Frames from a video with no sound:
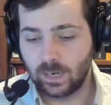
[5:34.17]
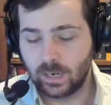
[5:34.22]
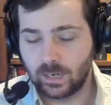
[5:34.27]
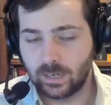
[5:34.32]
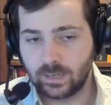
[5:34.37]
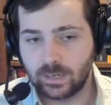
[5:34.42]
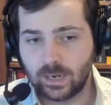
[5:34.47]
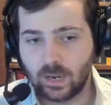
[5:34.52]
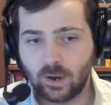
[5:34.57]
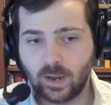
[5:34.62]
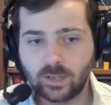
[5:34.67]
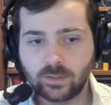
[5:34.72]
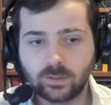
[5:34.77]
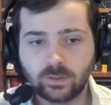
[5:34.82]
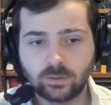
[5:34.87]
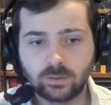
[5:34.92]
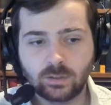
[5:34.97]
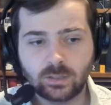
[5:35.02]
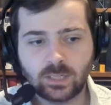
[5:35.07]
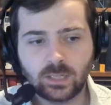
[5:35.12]
Now, as
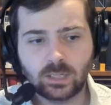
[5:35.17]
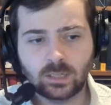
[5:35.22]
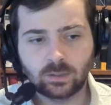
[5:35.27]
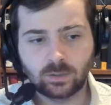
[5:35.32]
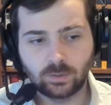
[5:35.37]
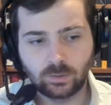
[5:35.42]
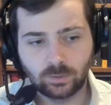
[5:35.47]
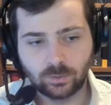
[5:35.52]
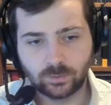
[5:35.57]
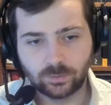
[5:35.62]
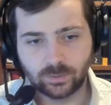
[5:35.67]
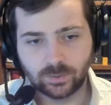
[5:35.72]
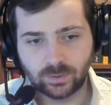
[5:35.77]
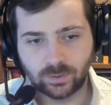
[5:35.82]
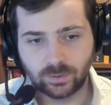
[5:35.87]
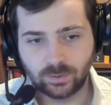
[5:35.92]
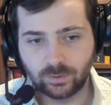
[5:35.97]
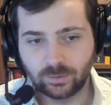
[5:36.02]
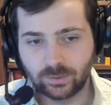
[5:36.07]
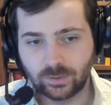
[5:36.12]
you're looking at those,
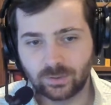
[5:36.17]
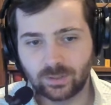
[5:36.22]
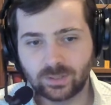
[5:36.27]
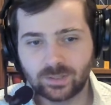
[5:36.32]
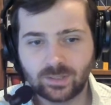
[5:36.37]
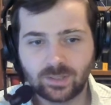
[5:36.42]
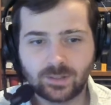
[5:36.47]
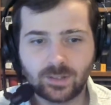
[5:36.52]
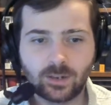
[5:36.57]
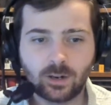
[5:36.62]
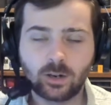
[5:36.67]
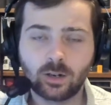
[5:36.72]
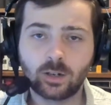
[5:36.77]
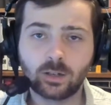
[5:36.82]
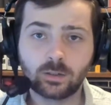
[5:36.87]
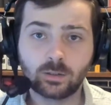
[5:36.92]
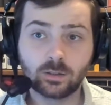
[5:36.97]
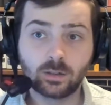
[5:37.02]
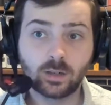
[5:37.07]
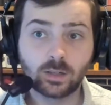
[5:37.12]
you'll notice that they
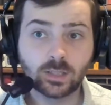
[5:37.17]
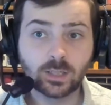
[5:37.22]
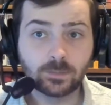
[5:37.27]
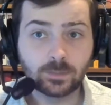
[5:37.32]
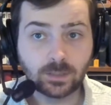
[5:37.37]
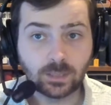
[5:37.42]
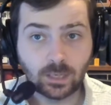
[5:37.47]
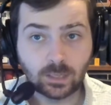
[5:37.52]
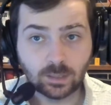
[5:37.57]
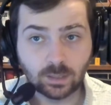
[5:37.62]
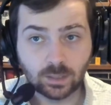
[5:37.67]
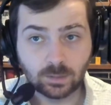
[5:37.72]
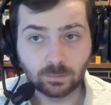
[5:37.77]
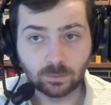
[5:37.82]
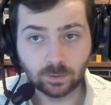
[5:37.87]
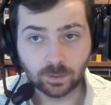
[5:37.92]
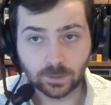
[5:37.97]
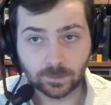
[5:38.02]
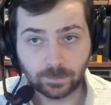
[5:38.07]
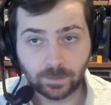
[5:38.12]
are substantially
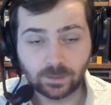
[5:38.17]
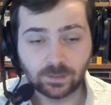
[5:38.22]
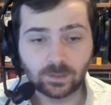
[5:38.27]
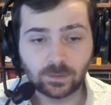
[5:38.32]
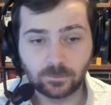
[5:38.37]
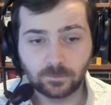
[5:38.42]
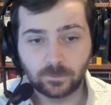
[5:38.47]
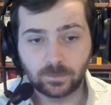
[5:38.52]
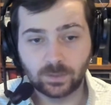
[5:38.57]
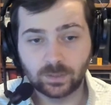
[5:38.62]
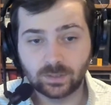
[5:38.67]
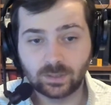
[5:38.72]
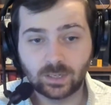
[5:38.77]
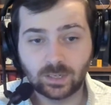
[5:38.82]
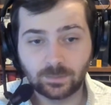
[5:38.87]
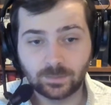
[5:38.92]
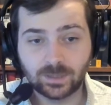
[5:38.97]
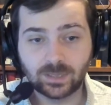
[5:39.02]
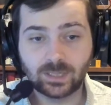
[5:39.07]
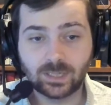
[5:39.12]
more expensive for the
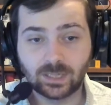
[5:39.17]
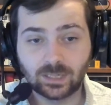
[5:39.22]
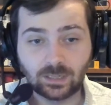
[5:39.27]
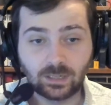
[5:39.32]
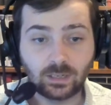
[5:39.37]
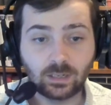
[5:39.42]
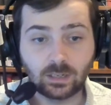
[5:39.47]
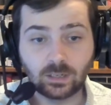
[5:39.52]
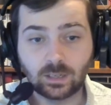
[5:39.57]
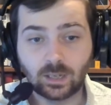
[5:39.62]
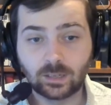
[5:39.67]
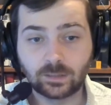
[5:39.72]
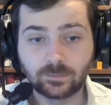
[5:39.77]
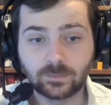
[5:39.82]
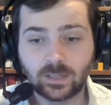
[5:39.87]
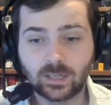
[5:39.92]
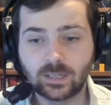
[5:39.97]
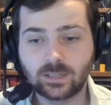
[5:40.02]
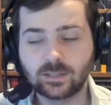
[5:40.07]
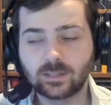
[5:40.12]
same thing in a lot of
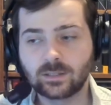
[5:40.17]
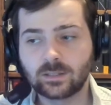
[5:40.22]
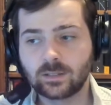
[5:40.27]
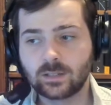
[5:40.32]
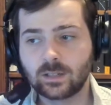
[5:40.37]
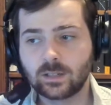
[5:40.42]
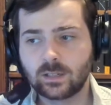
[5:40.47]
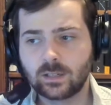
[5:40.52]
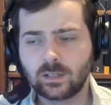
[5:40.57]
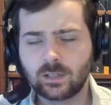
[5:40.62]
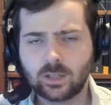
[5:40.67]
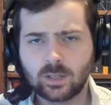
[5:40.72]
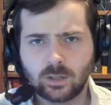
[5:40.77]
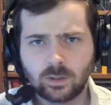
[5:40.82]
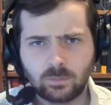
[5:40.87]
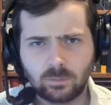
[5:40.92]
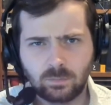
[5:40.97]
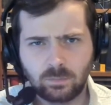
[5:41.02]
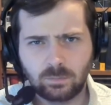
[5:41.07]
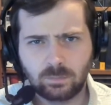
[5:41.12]
cases,
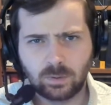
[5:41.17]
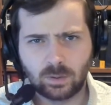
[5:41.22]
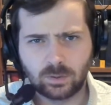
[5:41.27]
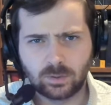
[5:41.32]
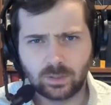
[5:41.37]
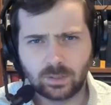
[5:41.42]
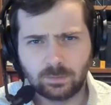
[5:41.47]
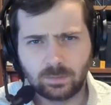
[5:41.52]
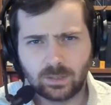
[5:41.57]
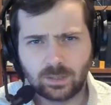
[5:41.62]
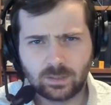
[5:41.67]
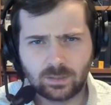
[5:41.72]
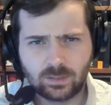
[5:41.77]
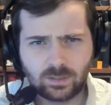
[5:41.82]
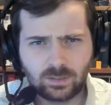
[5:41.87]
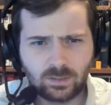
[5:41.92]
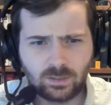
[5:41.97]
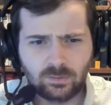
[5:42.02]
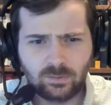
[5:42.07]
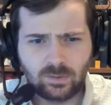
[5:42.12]
partially
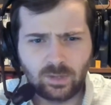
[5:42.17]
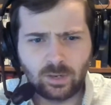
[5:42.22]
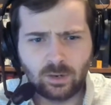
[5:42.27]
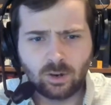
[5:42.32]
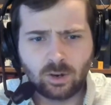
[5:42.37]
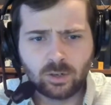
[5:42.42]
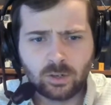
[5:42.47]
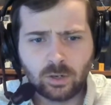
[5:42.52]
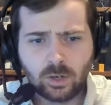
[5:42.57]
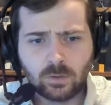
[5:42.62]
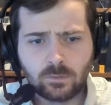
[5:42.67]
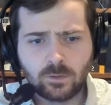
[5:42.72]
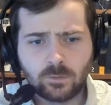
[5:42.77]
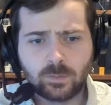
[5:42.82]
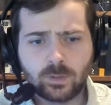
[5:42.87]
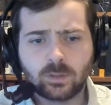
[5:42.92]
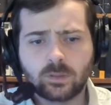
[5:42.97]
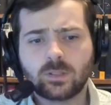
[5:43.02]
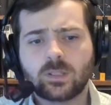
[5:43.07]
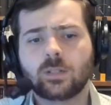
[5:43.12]
because they are
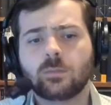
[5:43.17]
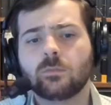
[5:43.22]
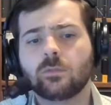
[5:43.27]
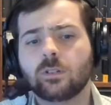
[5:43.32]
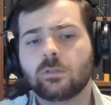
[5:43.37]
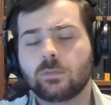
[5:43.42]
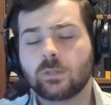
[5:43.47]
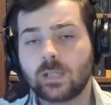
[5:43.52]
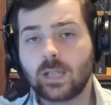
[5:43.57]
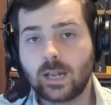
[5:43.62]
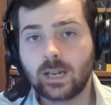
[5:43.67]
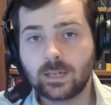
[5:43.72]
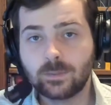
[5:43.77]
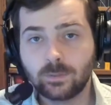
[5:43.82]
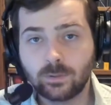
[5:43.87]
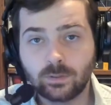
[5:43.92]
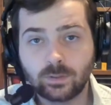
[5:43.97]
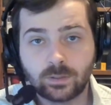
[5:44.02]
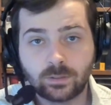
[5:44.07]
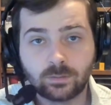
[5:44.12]
overbuilt and more
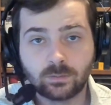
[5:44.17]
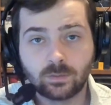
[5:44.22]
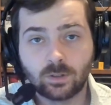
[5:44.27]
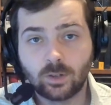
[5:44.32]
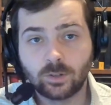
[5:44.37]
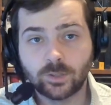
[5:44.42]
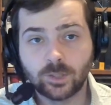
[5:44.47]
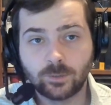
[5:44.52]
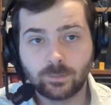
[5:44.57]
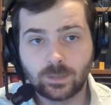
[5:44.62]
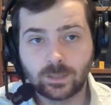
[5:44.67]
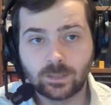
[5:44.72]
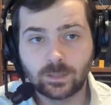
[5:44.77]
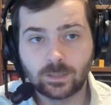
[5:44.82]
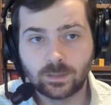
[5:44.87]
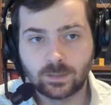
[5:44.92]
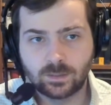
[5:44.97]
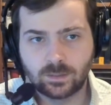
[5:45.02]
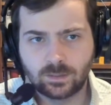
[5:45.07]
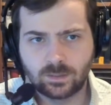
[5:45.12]
reliable, and also
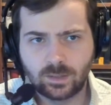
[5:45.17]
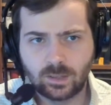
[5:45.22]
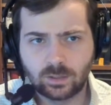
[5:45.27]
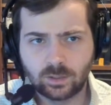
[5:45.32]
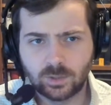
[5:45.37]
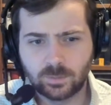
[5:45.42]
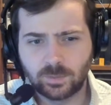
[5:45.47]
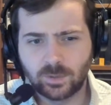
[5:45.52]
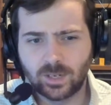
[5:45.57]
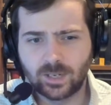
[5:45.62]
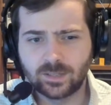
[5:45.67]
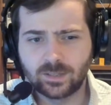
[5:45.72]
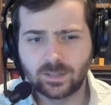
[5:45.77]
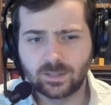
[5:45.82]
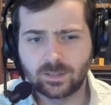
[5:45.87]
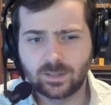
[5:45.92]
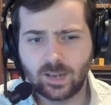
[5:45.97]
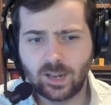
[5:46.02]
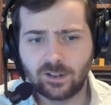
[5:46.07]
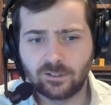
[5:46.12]
because
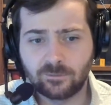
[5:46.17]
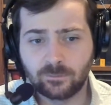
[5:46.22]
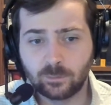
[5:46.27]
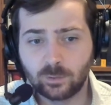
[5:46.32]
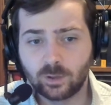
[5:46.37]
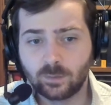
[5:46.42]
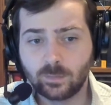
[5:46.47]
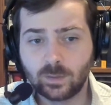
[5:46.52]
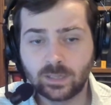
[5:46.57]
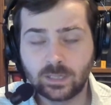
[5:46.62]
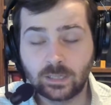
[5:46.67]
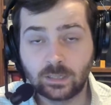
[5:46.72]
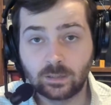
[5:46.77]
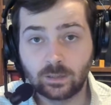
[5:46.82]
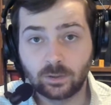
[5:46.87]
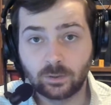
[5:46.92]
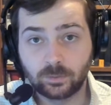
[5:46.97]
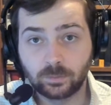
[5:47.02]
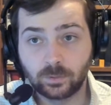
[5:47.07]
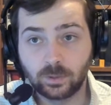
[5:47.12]
enterprises have more money to
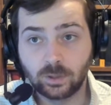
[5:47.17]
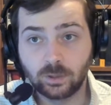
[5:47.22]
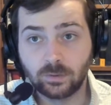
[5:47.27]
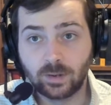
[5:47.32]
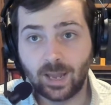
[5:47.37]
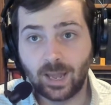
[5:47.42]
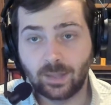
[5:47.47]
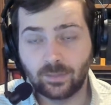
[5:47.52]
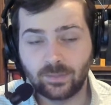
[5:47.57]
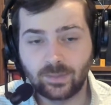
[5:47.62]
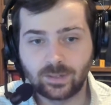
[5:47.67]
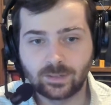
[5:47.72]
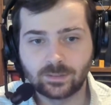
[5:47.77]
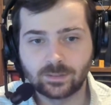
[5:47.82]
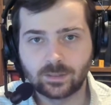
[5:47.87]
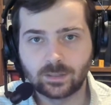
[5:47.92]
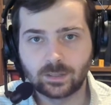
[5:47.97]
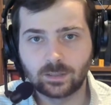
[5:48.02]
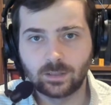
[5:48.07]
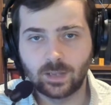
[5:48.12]
throw at things
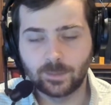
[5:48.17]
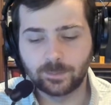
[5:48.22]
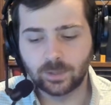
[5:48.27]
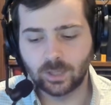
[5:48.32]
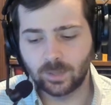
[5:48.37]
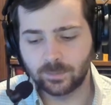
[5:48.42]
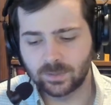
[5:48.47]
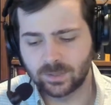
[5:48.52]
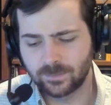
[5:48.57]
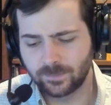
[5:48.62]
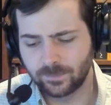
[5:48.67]
like laptops.